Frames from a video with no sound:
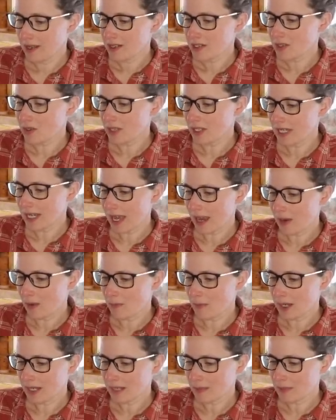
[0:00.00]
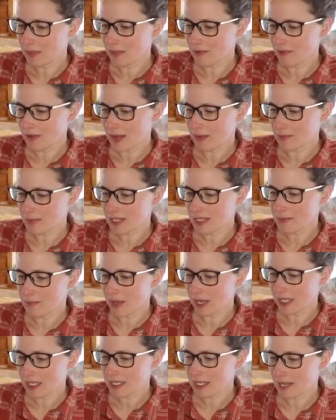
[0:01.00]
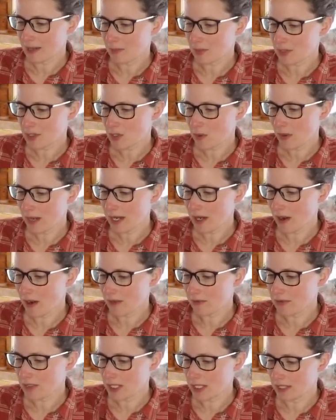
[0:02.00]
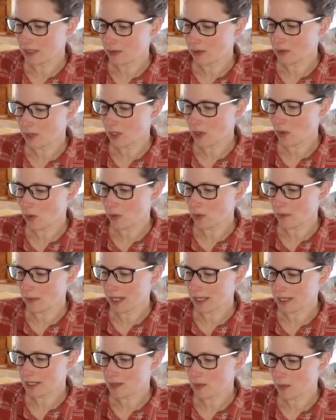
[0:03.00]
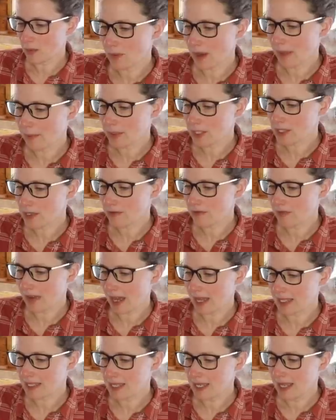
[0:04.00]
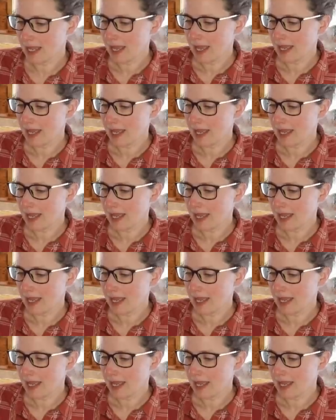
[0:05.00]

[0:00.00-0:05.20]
so that now bunny beef comes to many tables quite often through the cold months rabbits are fat